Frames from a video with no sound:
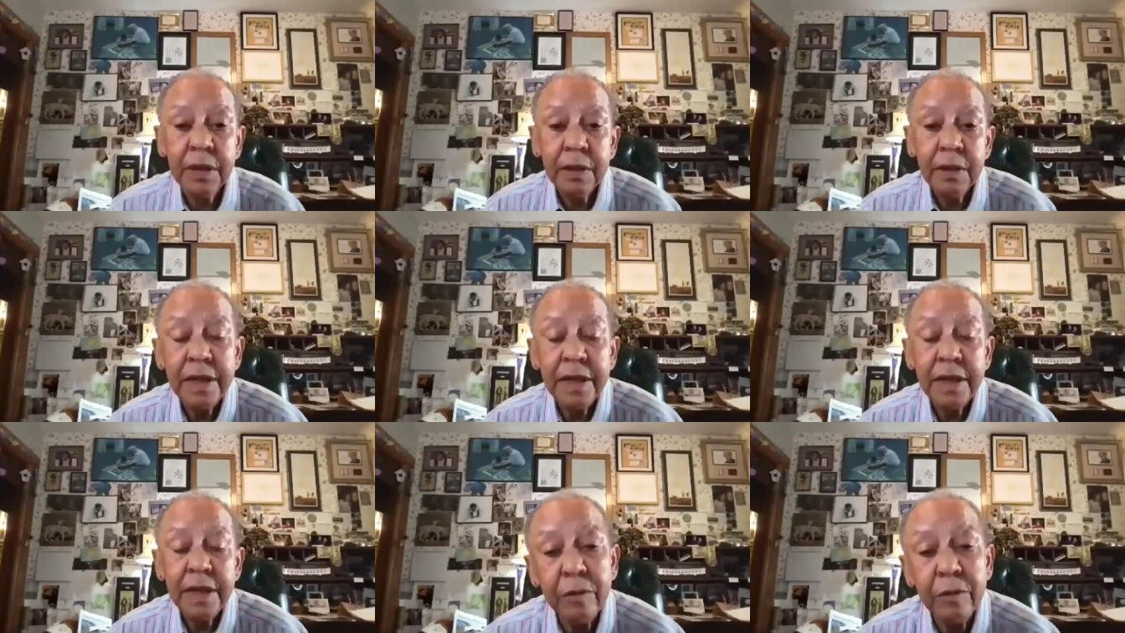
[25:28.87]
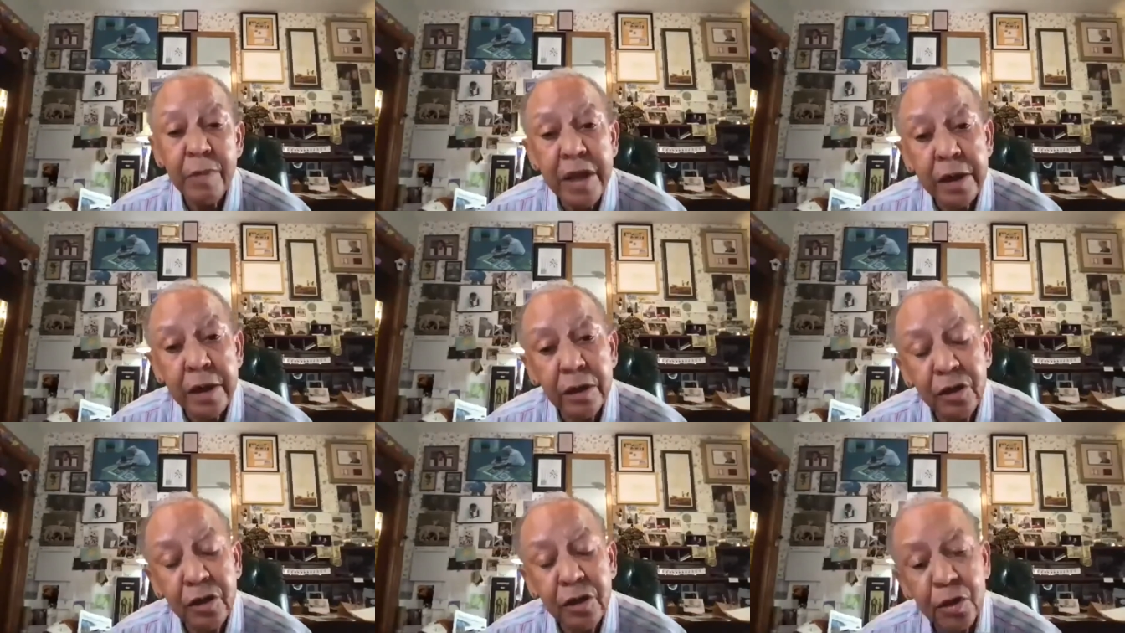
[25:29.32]
They had
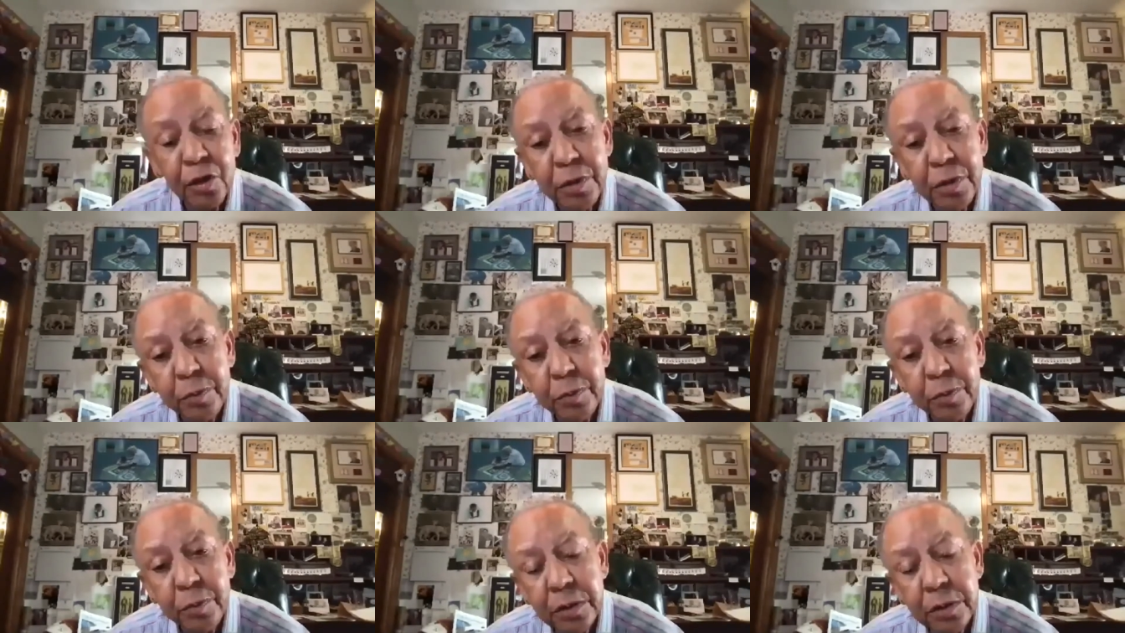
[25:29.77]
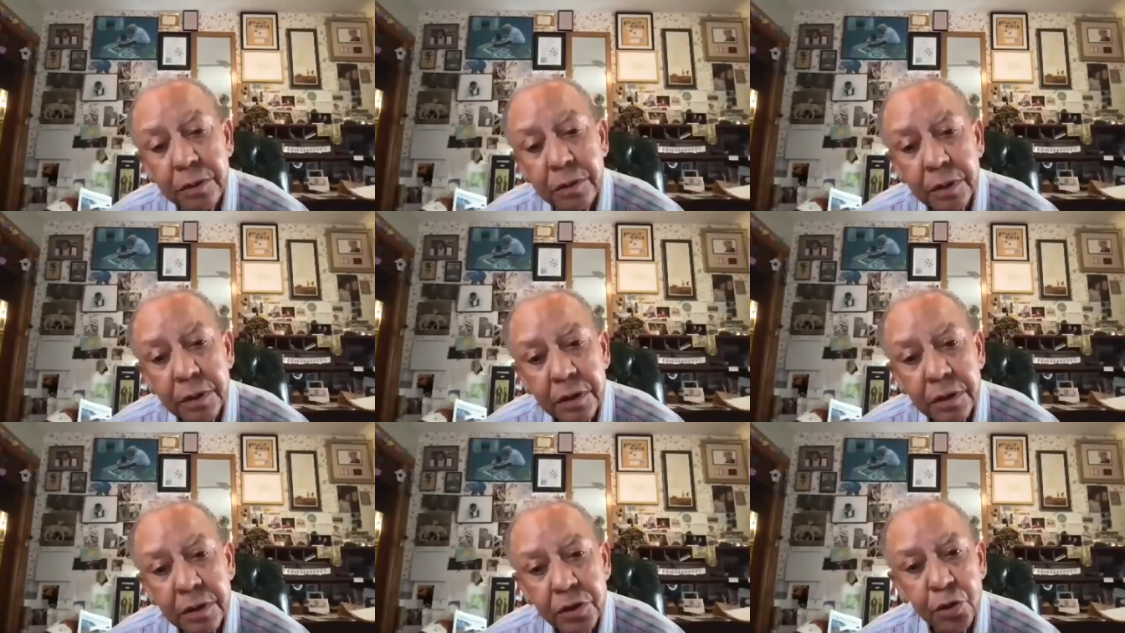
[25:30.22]
made a commitment
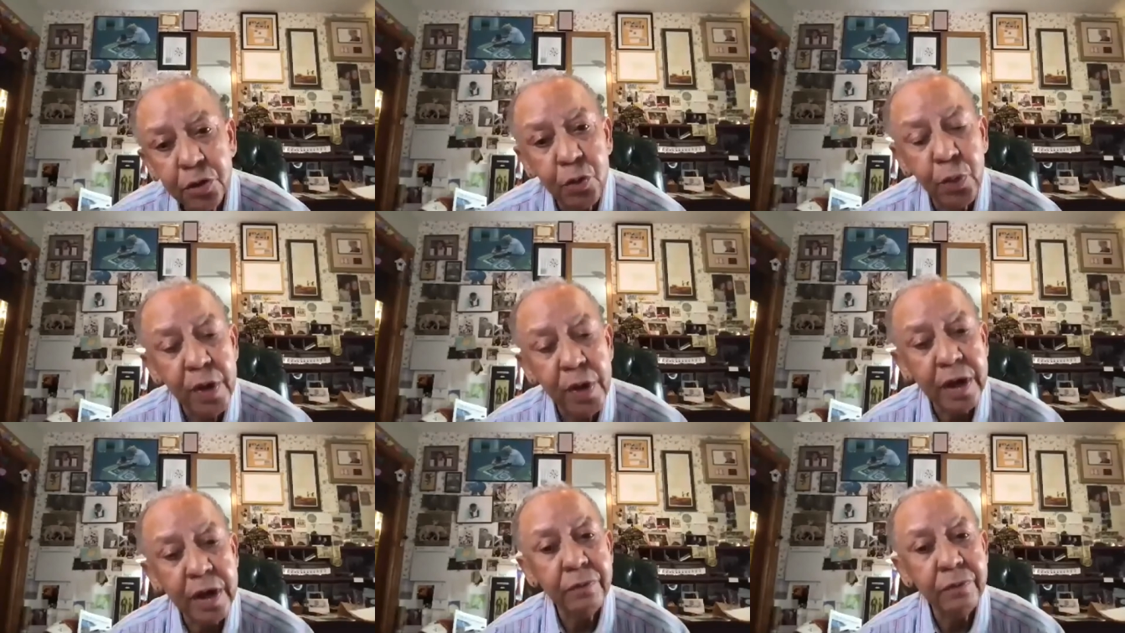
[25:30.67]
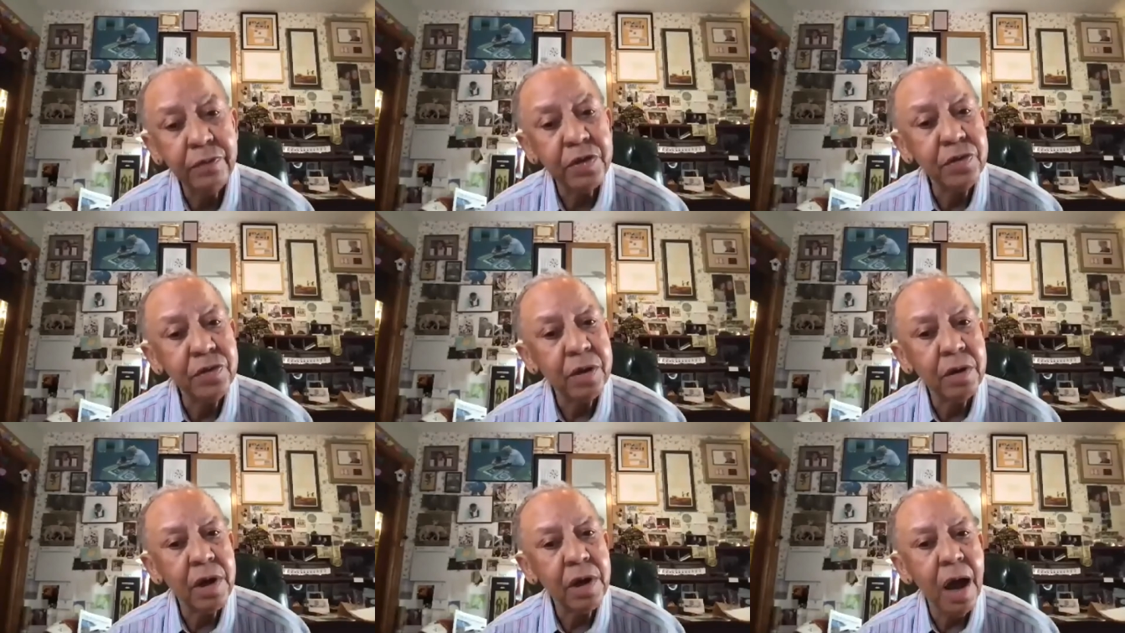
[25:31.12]
to whatever
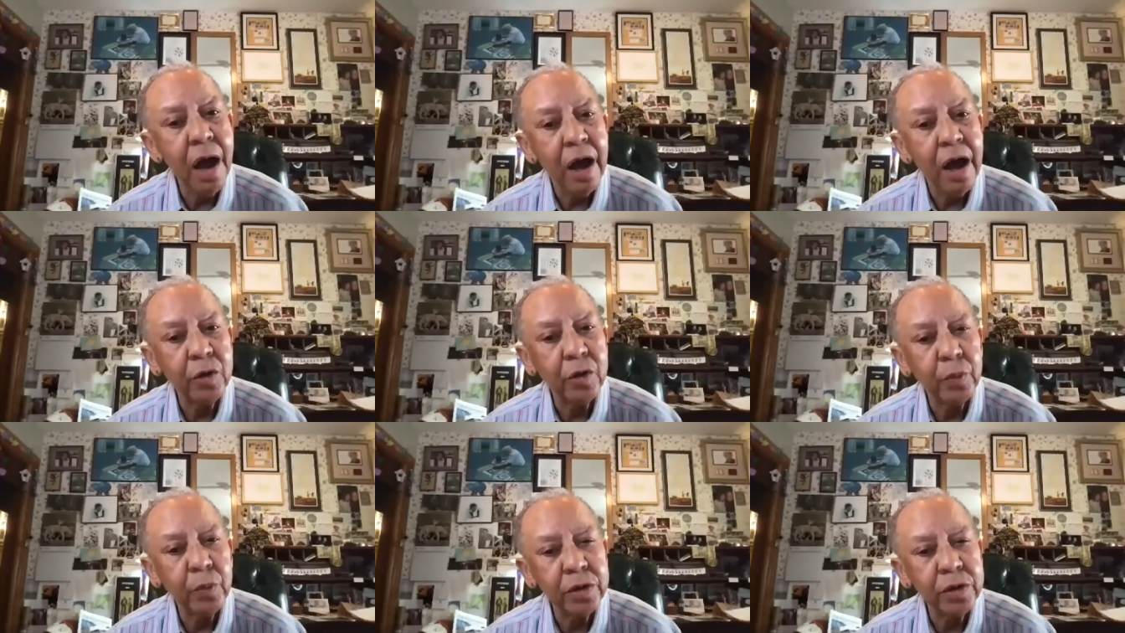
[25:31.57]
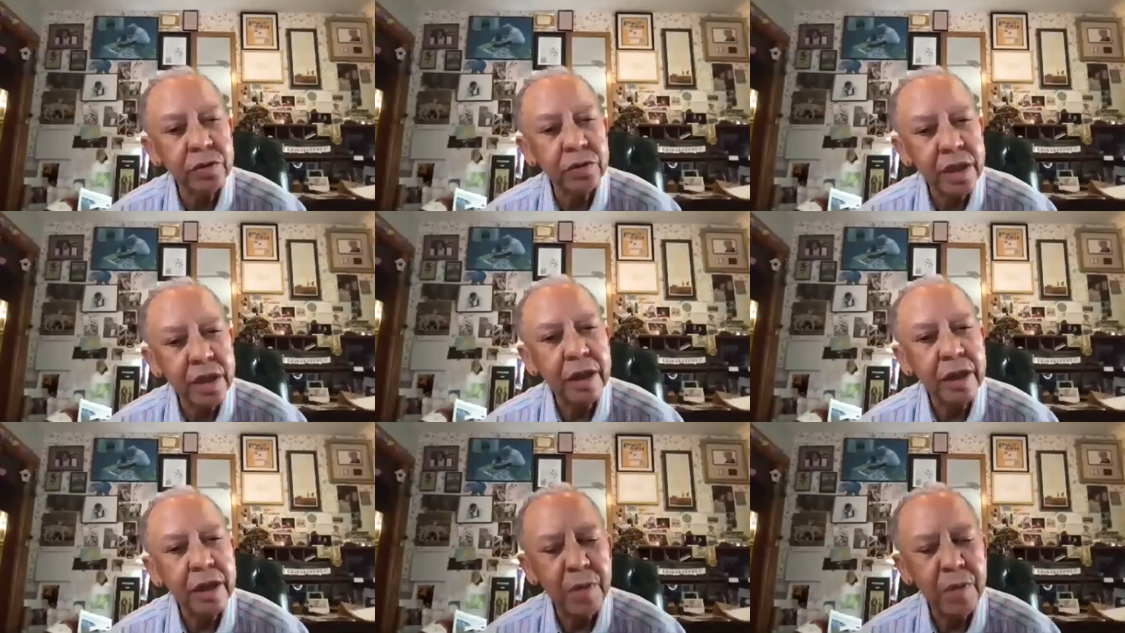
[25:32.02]
their God was.
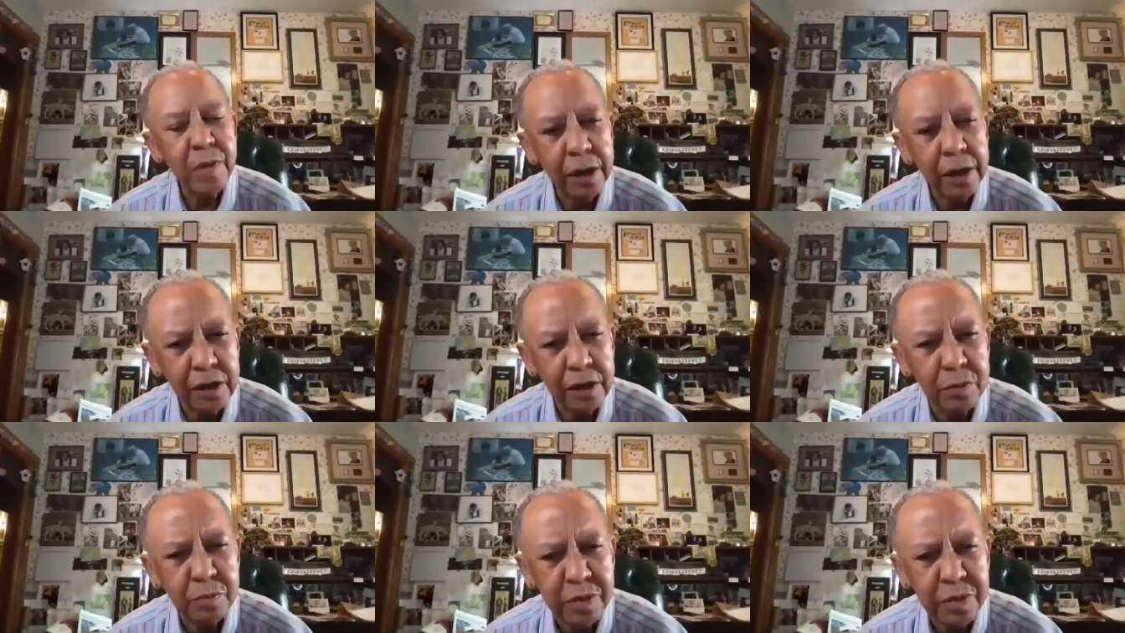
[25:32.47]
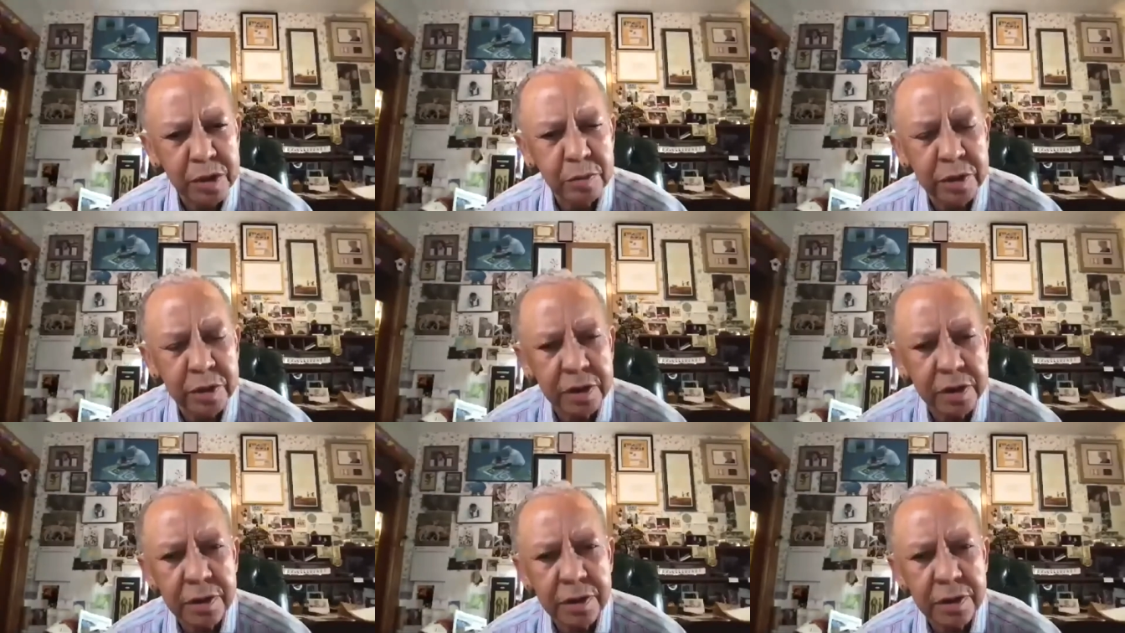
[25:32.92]
They had made a commitment.